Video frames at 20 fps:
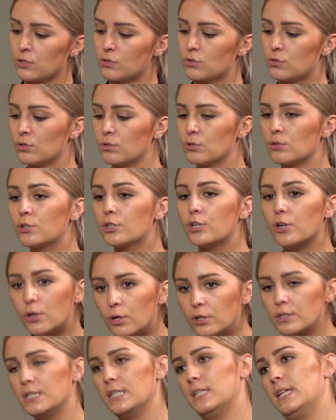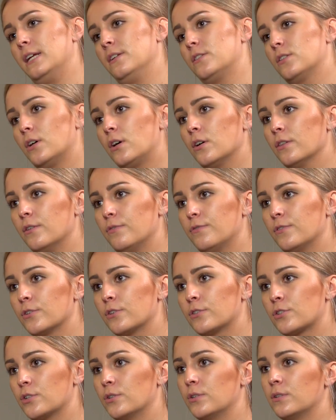to coordinate other
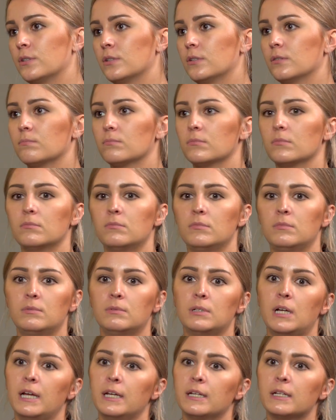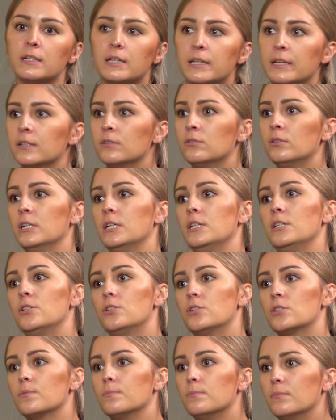functions like
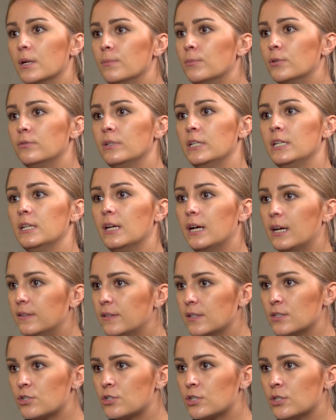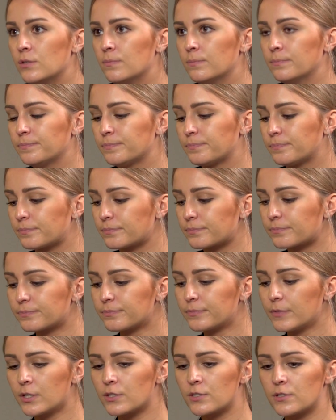language, memory, attention.
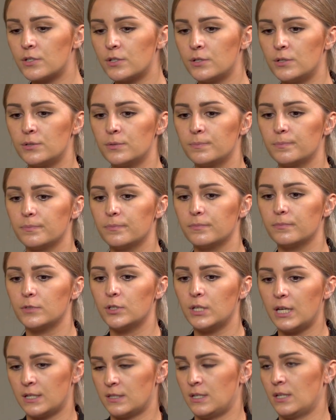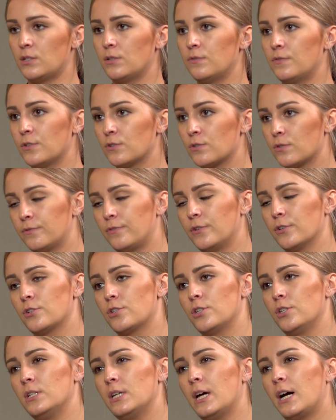So executive
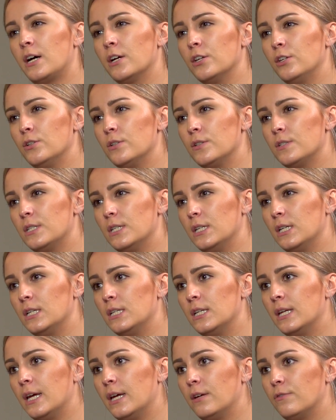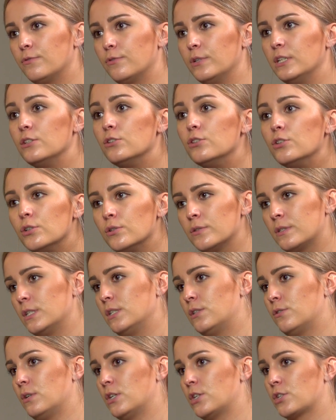functions are used in every new
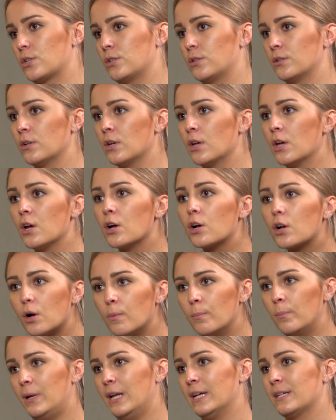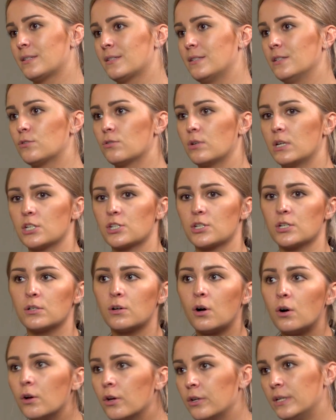situation, complex situation
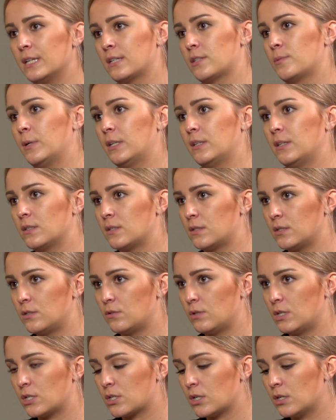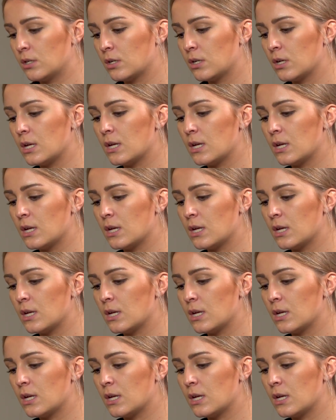or unexpected situation.